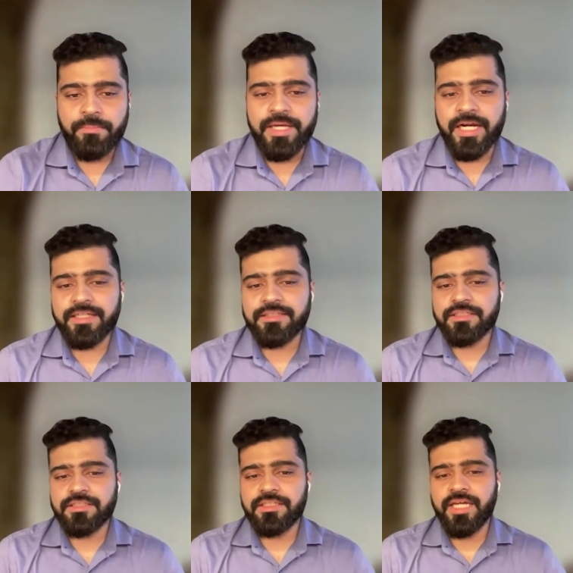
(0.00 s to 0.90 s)
Bariatric
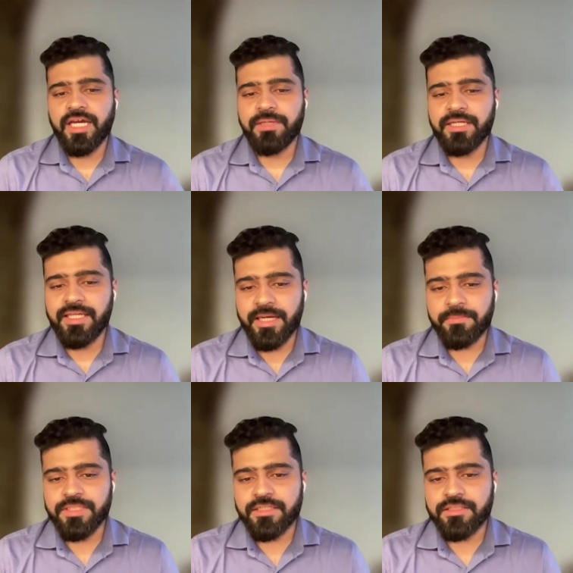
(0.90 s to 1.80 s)
surgery can be a
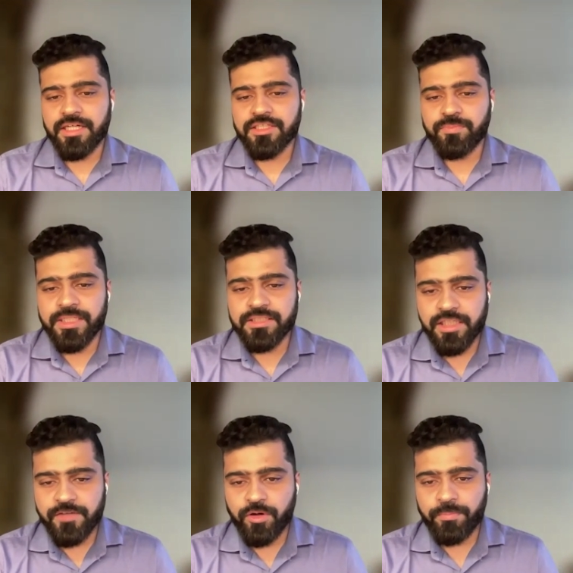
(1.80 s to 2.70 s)
game changer,
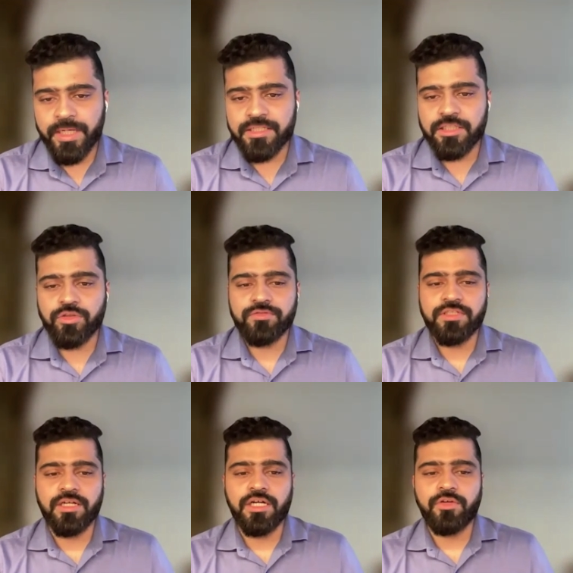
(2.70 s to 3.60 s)
especially for patients who have
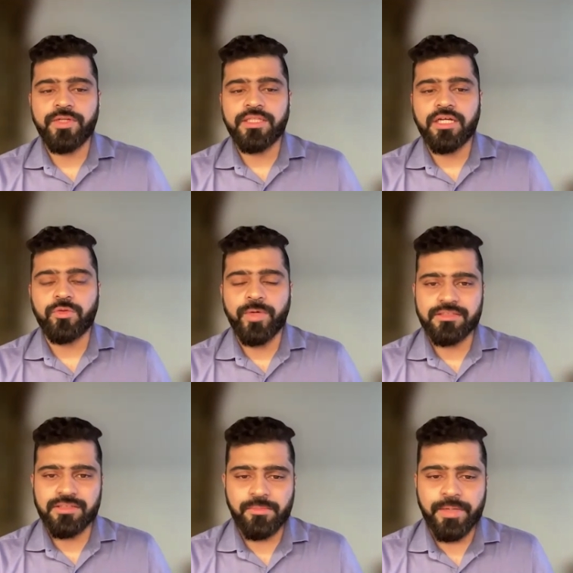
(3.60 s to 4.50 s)
struggled with
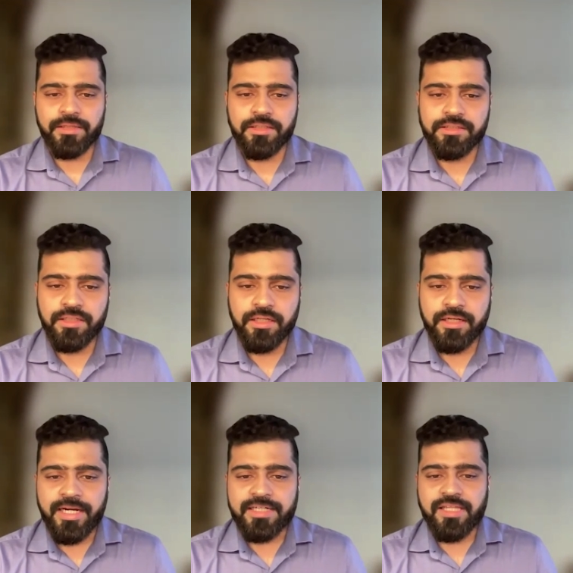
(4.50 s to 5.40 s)
conventional methods.
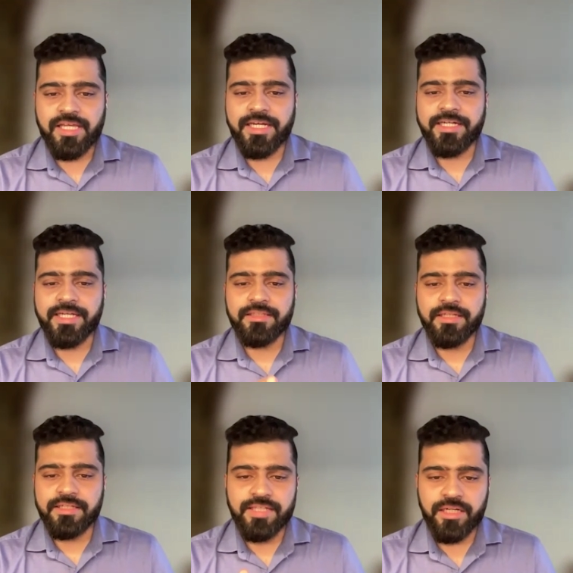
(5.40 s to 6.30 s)
It's like hitting
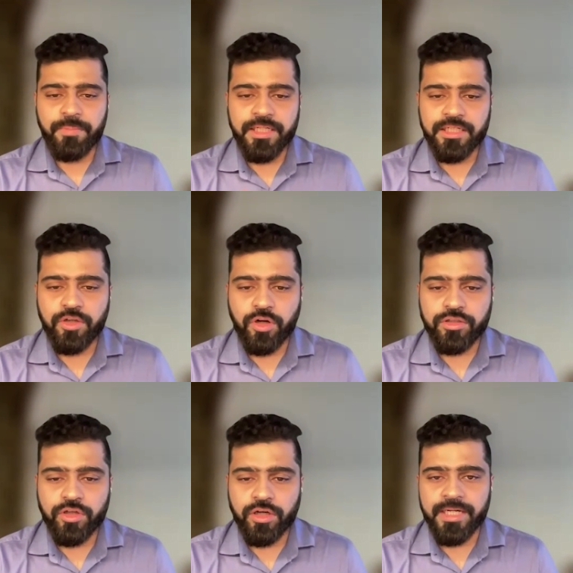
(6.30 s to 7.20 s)
the reset button
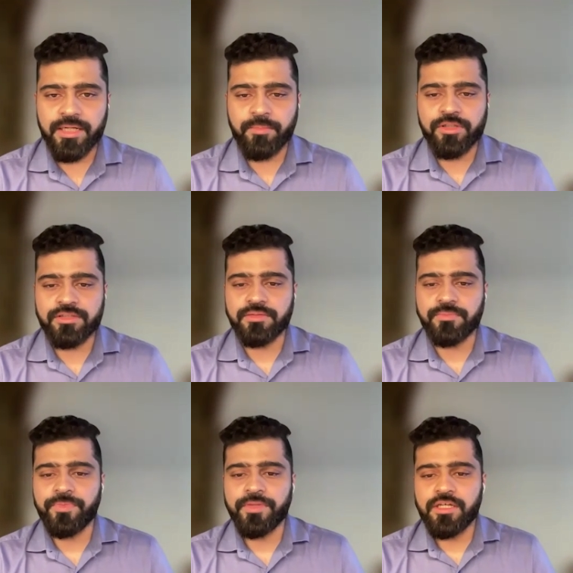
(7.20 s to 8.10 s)
on your
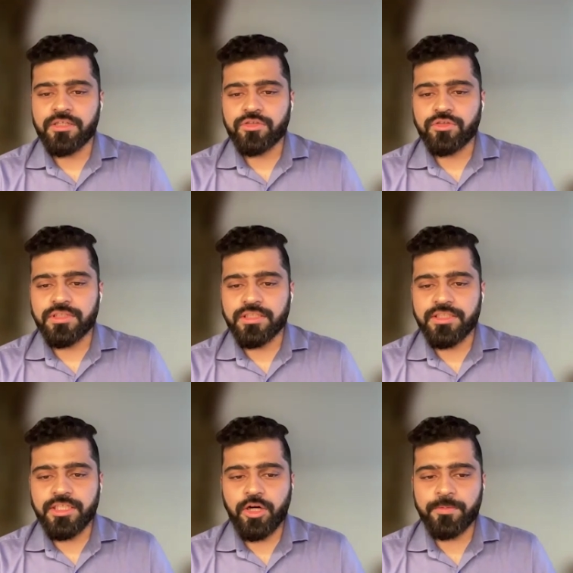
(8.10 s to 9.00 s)
metabolism. So
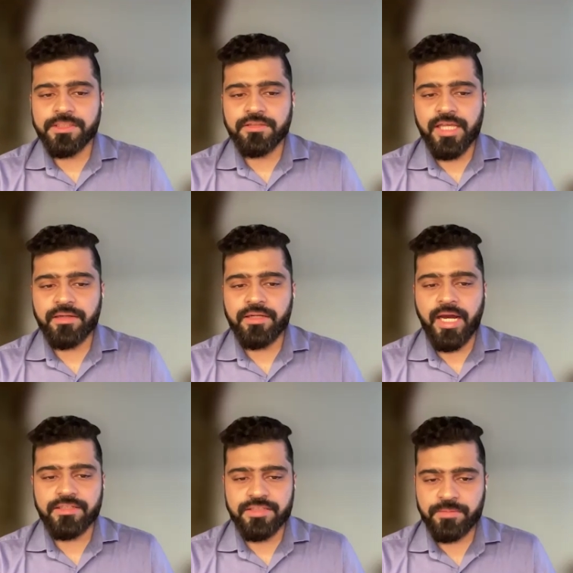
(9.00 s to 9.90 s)
surgery options like
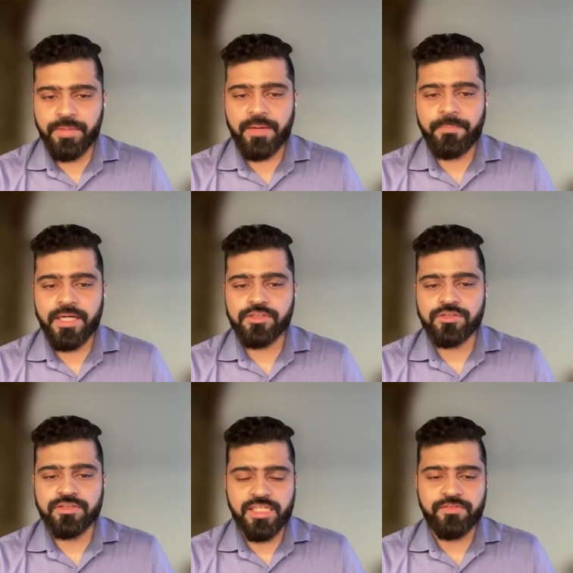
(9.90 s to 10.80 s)
gastric bypass
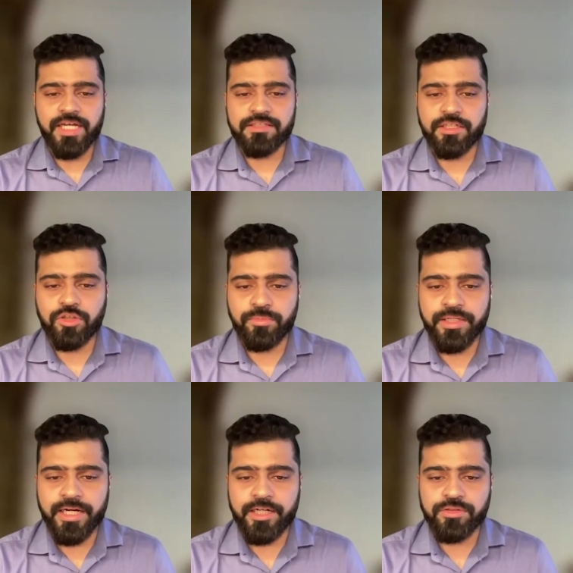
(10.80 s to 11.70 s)
or sleeve
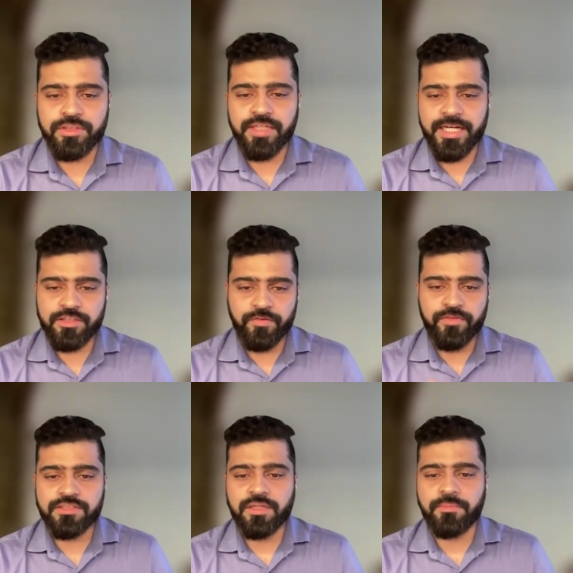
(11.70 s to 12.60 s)
gastrectomy reduce the size
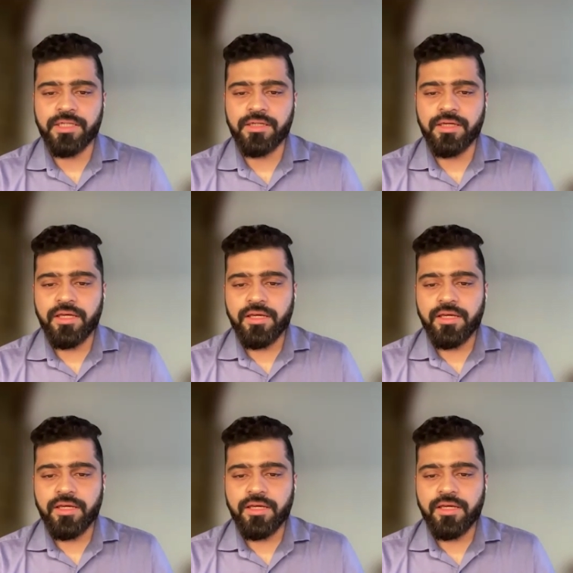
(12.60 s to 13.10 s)
of the stomach,